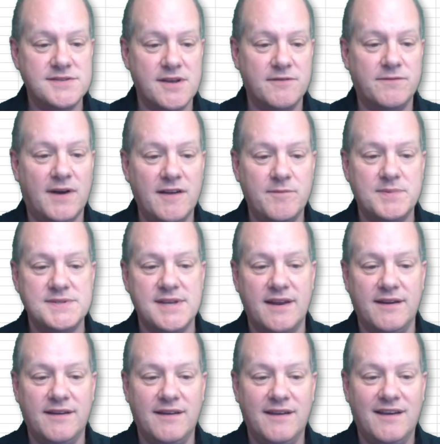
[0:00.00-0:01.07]
So
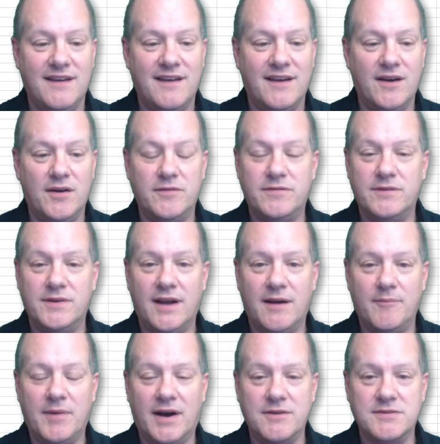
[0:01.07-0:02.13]
5% of
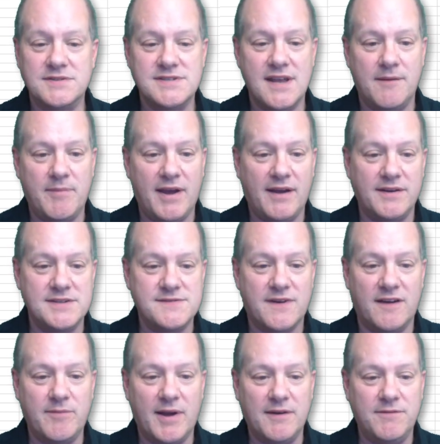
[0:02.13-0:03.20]
£110 is
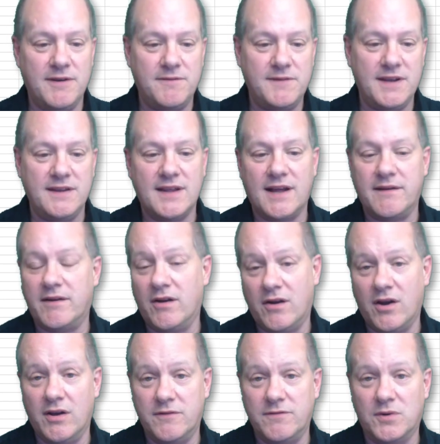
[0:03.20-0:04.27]
£5.50. That
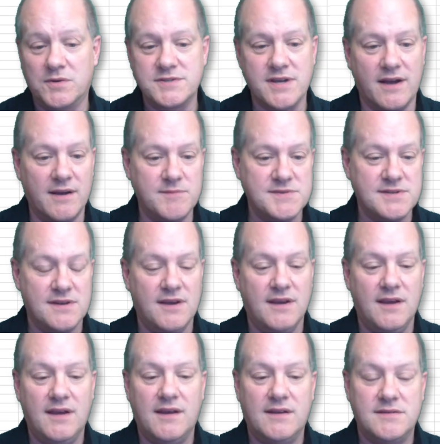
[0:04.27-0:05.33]
occurred 4 times,
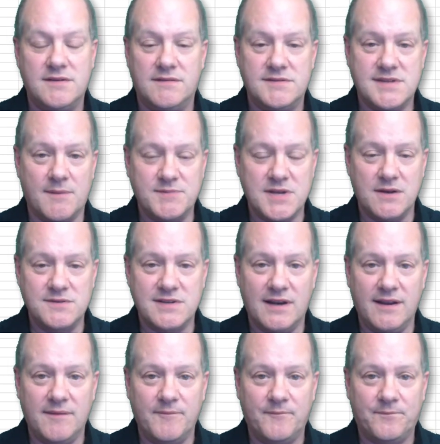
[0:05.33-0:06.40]

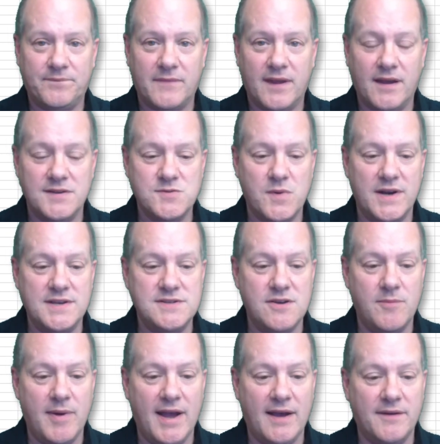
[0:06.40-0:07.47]
subtotaling
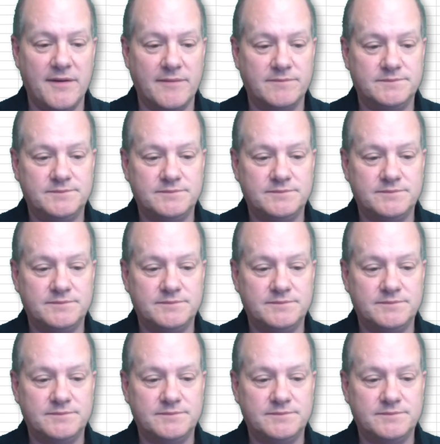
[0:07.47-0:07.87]
£22.